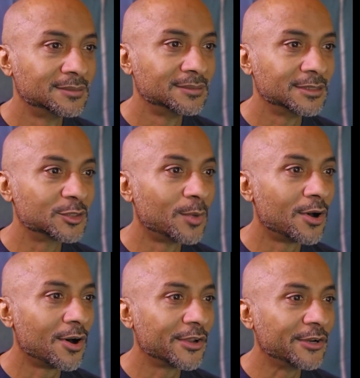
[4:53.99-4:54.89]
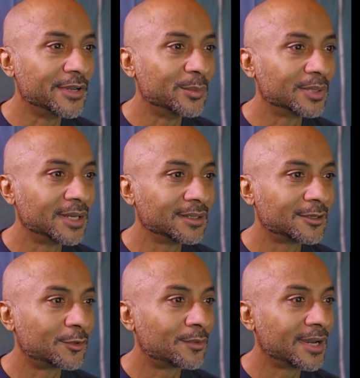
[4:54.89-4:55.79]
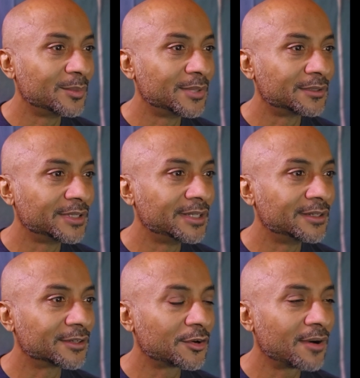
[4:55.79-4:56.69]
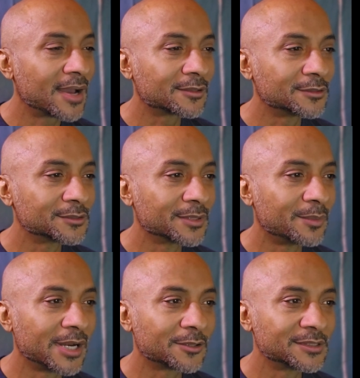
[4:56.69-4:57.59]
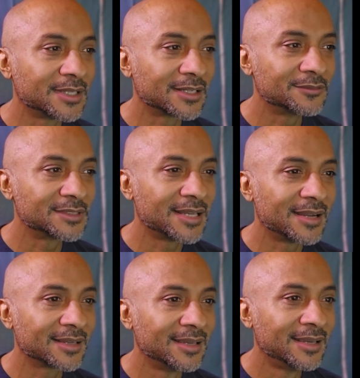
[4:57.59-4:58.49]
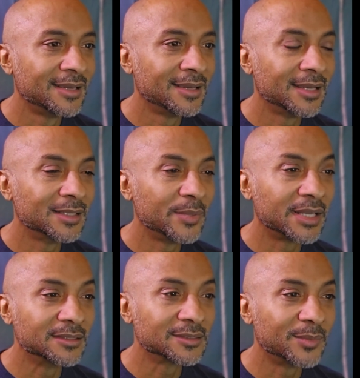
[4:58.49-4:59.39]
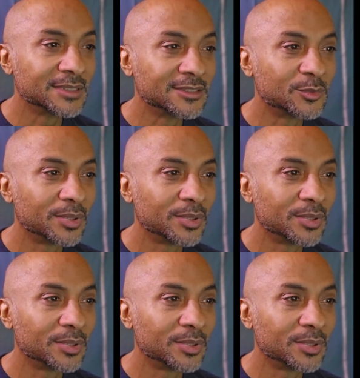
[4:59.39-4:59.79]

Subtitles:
The small audio implant in her right middle ear crackles with a microsecond of static, and then begins the message